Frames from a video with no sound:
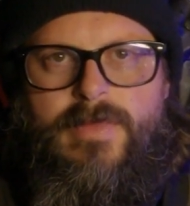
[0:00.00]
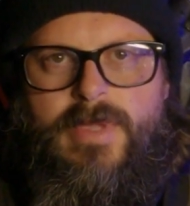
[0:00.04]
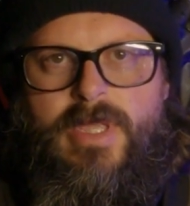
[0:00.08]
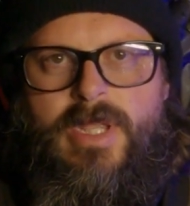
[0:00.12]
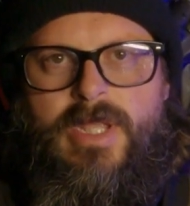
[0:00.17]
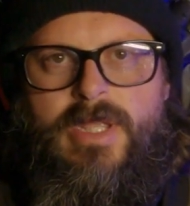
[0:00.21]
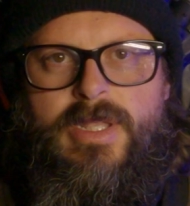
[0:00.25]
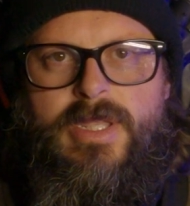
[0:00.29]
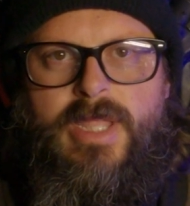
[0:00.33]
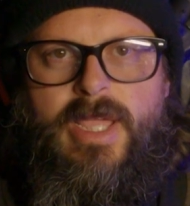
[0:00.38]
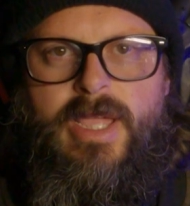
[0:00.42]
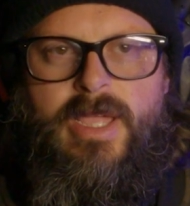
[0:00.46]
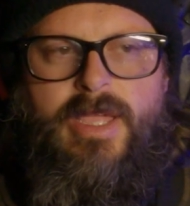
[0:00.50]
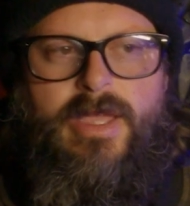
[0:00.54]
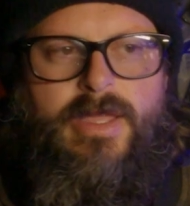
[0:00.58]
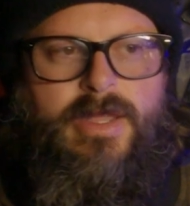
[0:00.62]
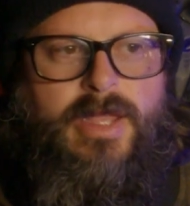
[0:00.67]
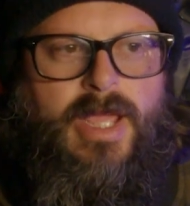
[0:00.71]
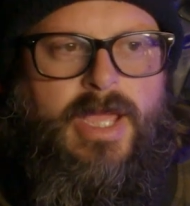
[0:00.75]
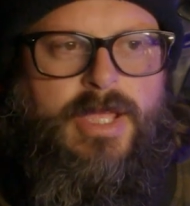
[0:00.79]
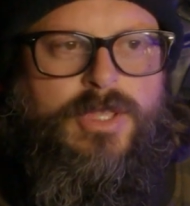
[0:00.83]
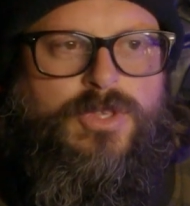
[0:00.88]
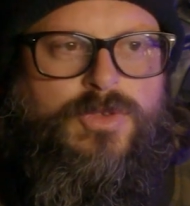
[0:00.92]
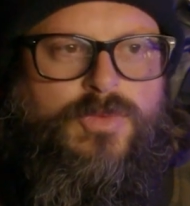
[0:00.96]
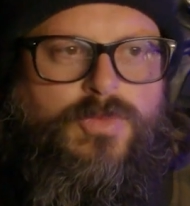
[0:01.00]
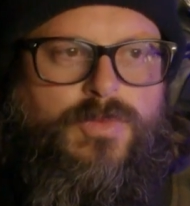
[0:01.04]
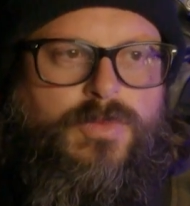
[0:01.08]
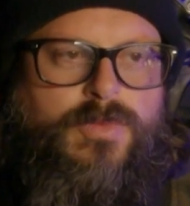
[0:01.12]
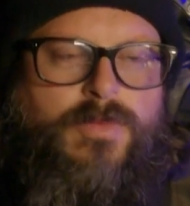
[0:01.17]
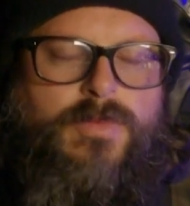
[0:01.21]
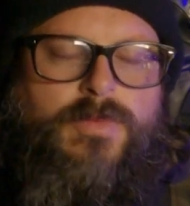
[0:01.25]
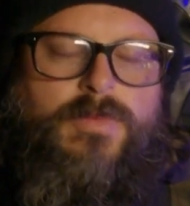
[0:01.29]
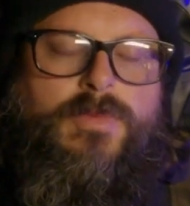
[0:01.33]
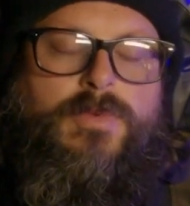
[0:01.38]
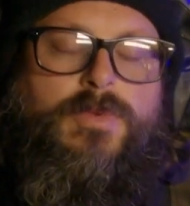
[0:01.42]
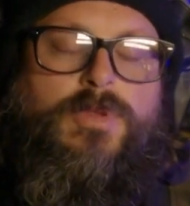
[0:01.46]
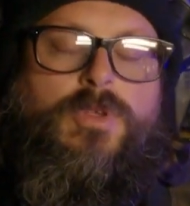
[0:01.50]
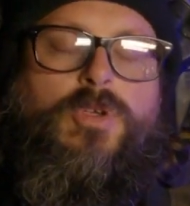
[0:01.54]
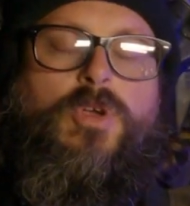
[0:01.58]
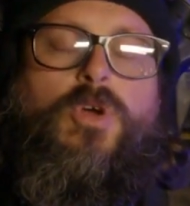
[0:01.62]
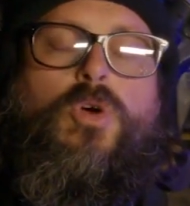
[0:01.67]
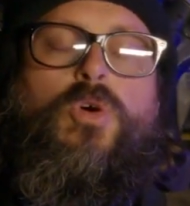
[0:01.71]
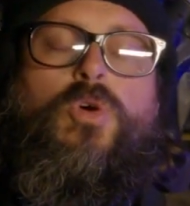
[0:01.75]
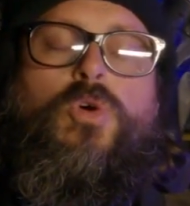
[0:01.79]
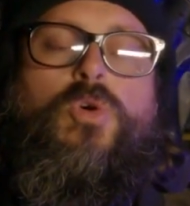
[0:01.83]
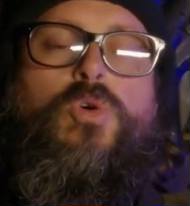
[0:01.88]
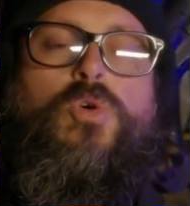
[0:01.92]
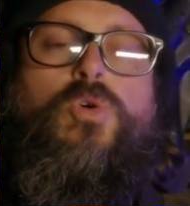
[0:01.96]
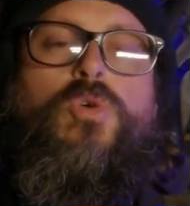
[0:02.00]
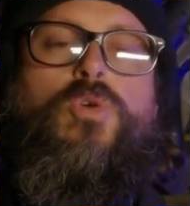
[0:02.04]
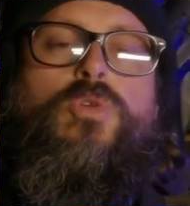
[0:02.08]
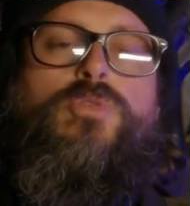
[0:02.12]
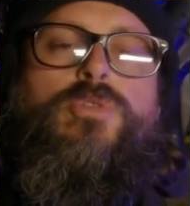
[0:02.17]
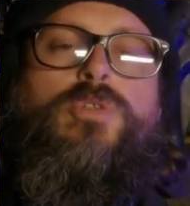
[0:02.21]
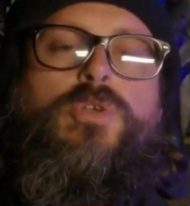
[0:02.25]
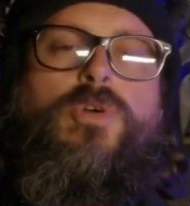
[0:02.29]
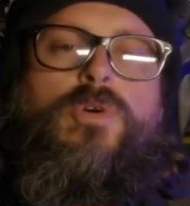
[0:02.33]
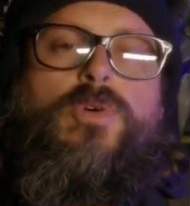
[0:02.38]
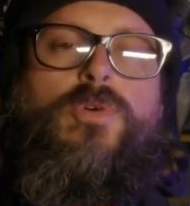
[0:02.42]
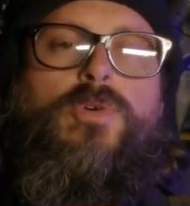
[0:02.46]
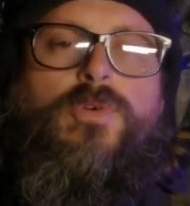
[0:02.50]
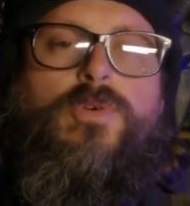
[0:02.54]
Gonna take a nice cold